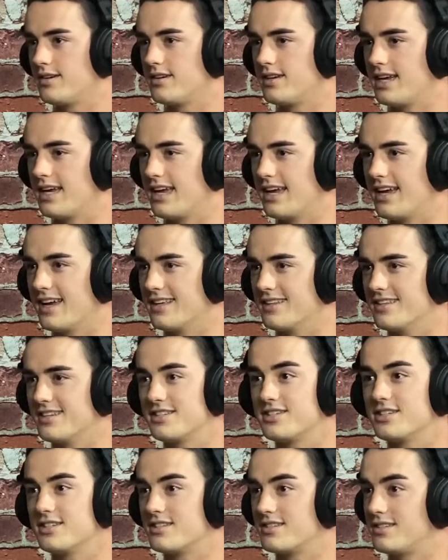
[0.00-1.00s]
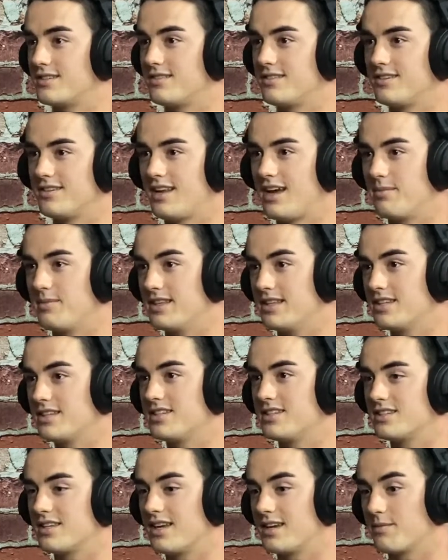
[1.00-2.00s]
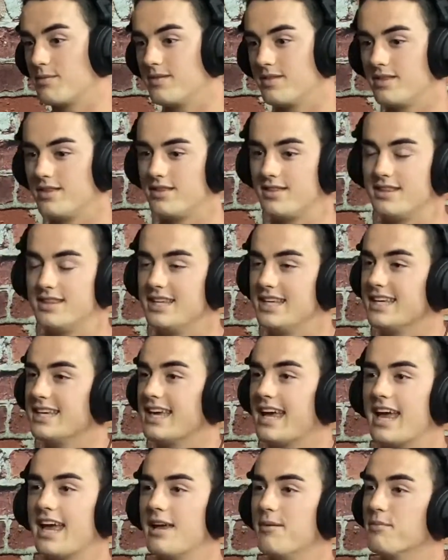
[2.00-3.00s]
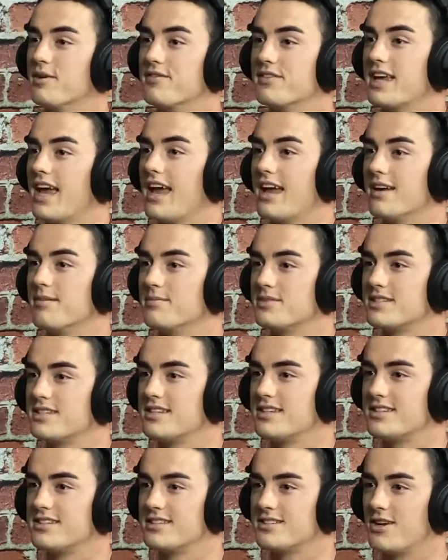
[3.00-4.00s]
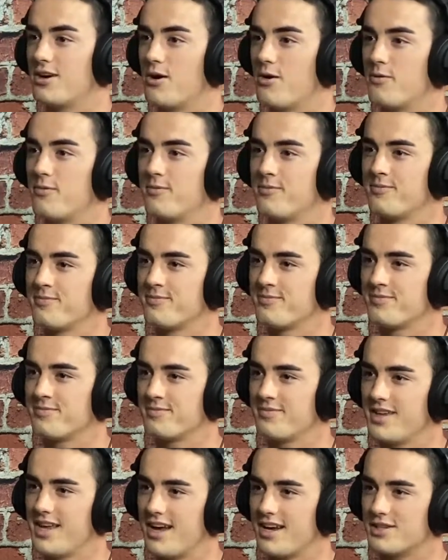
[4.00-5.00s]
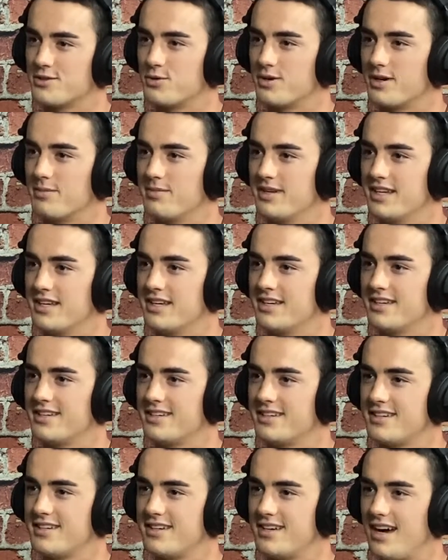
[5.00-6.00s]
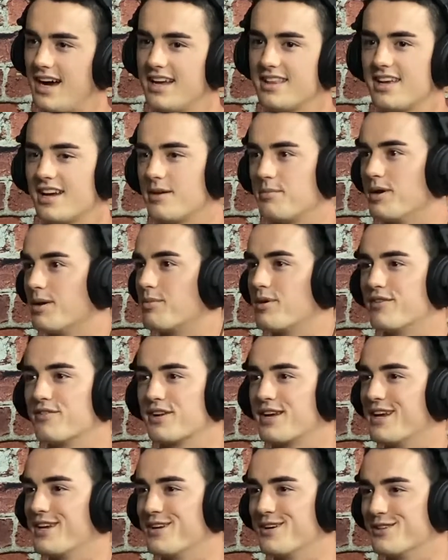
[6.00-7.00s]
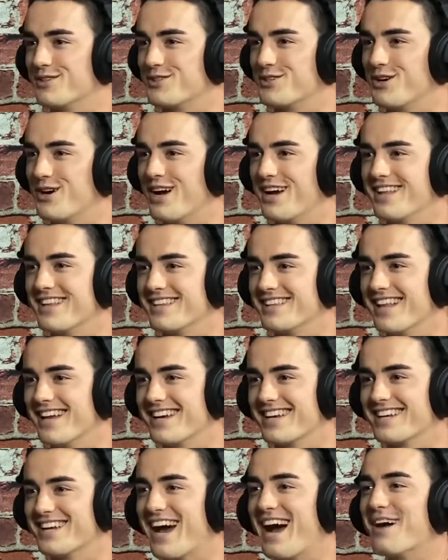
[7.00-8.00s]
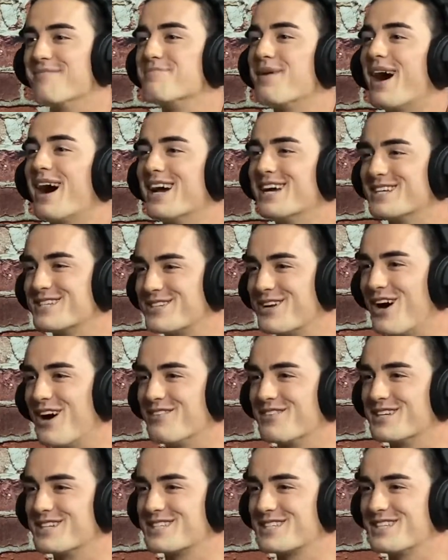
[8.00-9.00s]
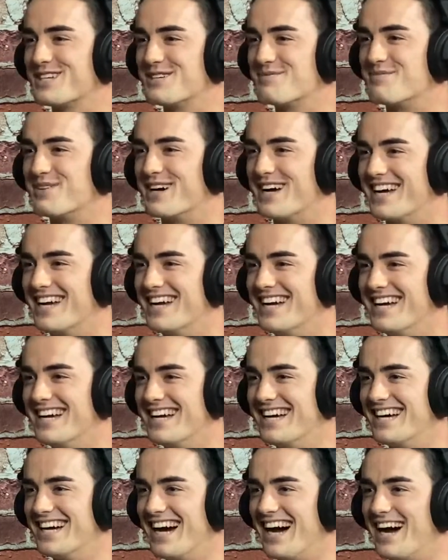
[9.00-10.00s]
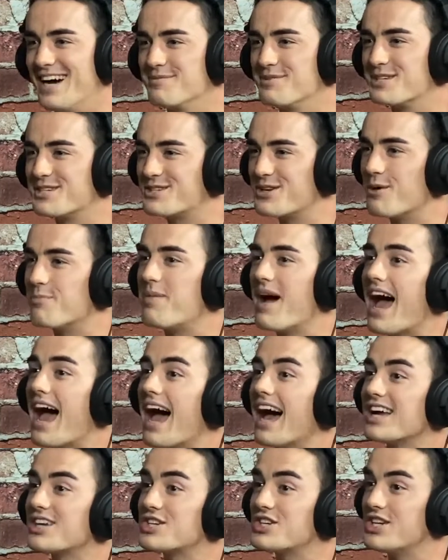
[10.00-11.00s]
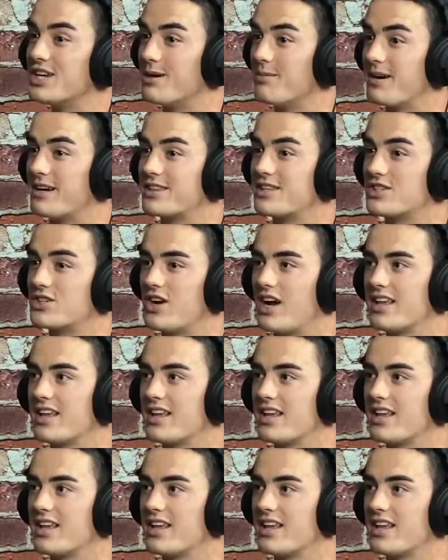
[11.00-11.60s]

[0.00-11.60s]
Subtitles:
And this is like the game of games. So yeah, that's why I think I'd be a perfect candidate on the show. I'm biased obviously, but I'm just so passionate about the show.